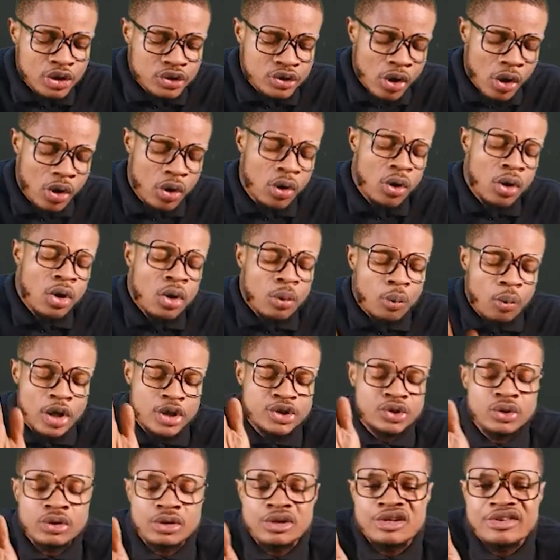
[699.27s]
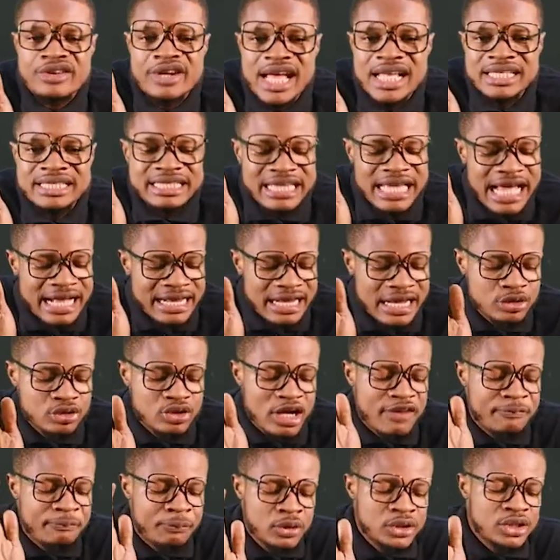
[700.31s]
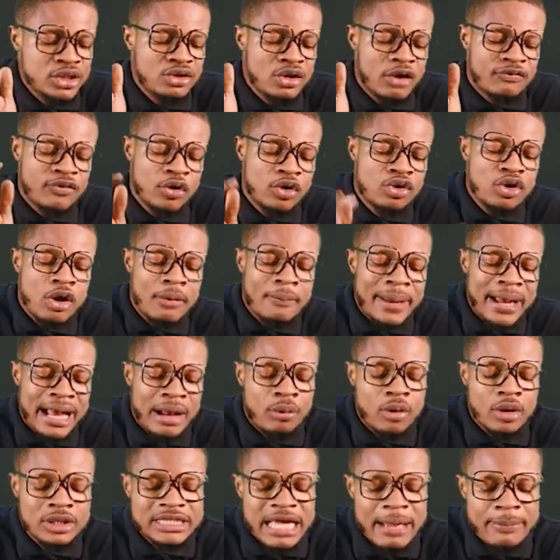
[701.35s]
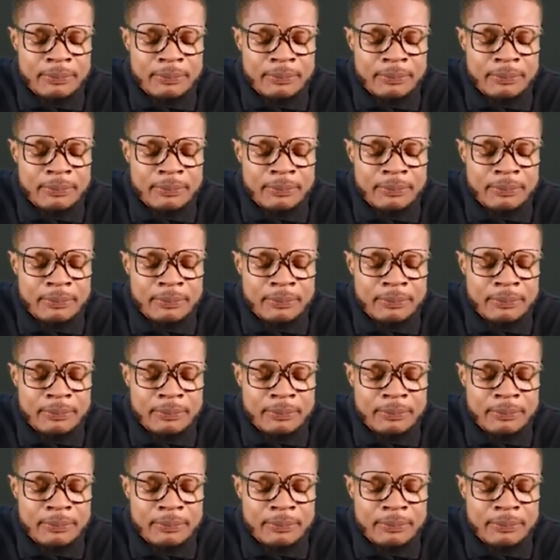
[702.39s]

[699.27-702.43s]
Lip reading: So once you create the account, you are putting your phone number. What